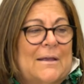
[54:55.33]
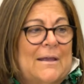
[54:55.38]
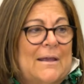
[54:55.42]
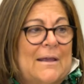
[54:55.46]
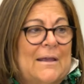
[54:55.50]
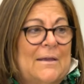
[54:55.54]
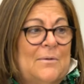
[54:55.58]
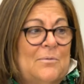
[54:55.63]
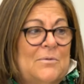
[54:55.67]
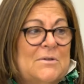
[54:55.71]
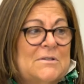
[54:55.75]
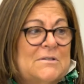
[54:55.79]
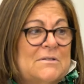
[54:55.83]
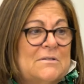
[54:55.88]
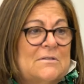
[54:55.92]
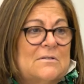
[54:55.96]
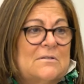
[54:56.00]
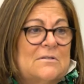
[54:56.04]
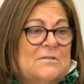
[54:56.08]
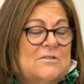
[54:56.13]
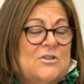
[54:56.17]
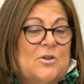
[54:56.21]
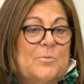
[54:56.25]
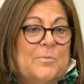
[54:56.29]
It was
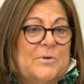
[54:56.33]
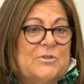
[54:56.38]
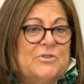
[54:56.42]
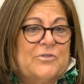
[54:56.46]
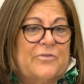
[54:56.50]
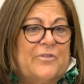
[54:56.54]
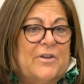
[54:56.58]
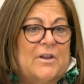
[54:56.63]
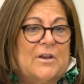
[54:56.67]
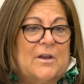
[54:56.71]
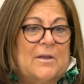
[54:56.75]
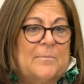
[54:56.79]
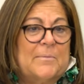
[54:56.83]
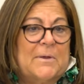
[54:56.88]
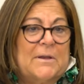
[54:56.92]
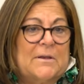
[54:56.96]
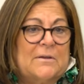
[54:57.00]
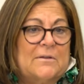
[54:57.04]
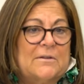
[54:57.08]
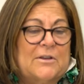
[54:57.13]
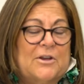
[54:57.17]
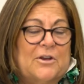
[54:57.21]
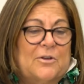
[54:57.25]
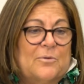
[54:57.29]
so much fun. I
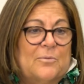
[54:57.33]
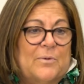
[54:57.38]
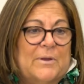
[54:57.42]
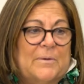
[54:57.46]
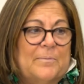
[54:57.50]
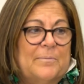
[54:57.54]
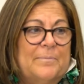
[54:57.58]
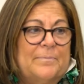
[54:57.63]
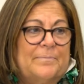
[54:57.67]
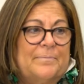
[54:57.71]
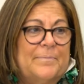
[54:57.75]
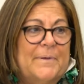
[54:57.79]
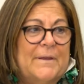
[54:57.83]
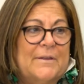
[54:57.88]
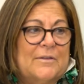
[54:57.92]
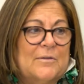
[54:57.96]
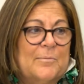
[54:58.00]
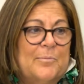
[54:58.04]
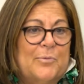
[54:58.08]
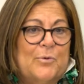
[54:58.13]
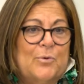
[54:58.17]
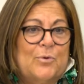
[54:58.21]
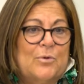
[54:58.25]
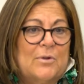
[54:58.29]
mean, you know, we'd be in the
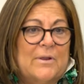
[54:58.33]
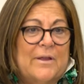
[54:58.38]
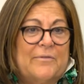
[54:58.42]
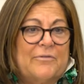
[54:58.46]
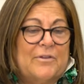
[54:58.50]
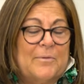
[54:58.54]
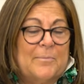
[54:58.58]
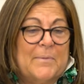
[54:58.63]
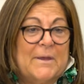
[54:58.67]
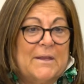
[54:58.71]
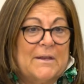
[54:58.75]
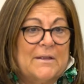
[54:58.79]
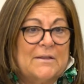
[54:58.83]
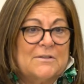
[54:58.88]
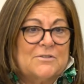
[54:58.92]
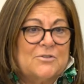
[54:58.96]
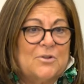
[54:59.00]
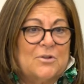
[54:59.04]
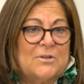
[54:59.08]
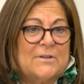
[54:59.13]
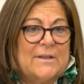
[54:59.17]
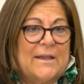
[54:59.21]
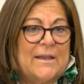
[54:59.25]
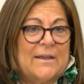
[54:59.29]
pool having meetings
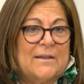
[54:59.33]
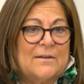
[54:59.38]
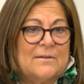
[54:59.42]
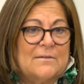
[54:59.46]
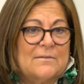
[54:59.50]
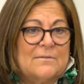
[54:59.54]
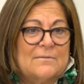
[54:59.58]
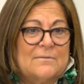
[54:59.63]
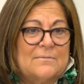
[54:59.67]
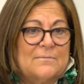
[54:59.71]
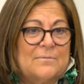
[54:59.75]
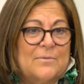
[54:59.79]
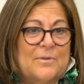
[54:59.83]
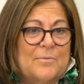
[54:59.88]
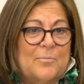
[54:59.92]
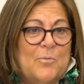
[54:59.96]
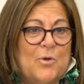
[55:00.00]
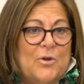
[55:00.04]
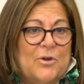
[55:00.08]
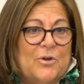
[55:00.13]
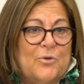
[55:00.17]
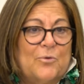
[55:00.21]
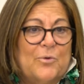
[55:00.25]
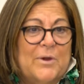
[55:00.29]
all day and with
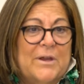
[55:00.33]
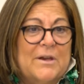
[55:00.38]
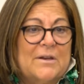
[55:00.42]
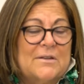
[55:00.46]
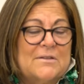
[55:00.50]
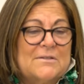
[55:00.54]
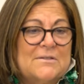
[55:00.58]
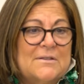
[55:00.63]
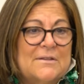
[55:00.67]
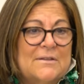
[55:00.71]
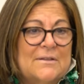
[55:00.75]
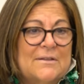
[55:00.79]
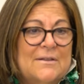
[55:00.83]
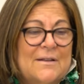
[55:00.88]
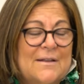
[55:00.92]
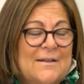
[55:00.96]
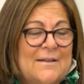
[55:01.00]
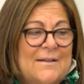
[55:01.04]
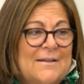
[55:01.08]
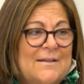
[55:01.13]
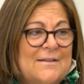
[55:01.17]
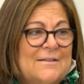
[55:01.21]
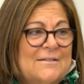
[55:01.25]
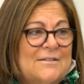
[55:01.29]
margaritas, and
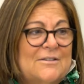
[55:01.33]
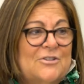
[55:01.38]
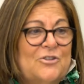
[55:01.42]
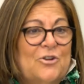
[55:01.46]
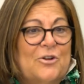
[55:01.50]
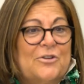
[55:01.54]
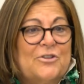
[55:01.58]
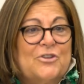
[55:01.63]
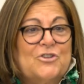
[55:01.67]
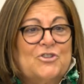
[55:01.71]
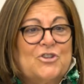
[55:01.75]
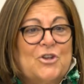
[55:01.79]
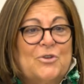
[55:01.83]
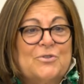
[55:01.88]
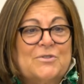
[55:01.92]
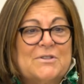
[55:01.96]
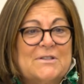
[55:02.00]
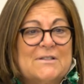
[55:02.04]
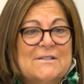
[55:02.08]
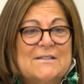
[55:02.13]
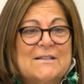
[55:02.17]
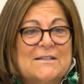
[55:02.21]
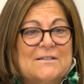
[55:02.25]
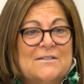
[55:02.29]
start the shows
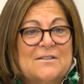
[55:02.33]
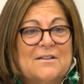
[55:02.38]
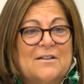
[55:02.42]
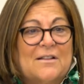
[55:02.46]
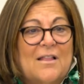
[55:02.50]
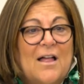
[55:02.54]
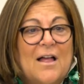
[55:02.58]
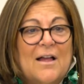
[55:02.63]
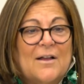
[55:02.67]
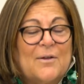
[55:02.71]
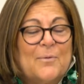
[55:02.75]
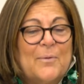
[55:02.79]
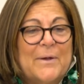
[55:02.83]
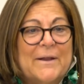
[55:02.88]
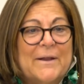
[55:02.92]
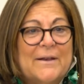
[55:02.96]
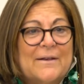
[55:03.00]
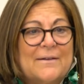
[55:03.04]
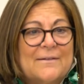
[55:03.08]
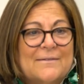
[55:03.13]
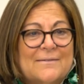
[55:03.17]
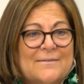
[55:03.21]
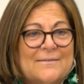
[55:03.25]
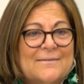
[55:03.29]
at 6 o'clock
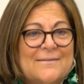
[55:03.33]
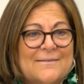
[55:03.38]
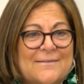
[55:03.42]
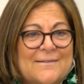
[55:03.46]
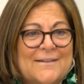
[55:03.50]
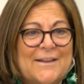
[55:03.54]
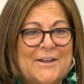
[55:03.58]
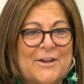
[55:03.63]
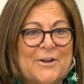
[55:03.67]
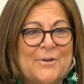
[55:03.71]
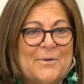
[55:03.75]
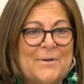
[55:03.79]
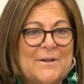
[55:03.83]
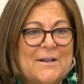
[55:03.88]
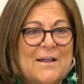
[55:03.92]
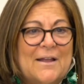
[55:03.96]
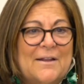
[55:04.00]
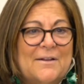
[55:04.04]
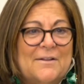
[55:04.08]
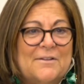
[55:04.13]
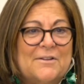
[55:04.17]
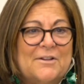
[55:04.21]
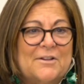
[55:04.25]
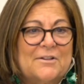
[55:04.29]
when, you know, it
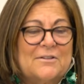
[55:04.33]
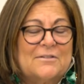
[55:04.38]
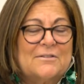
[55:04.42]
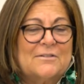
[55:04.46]
got a little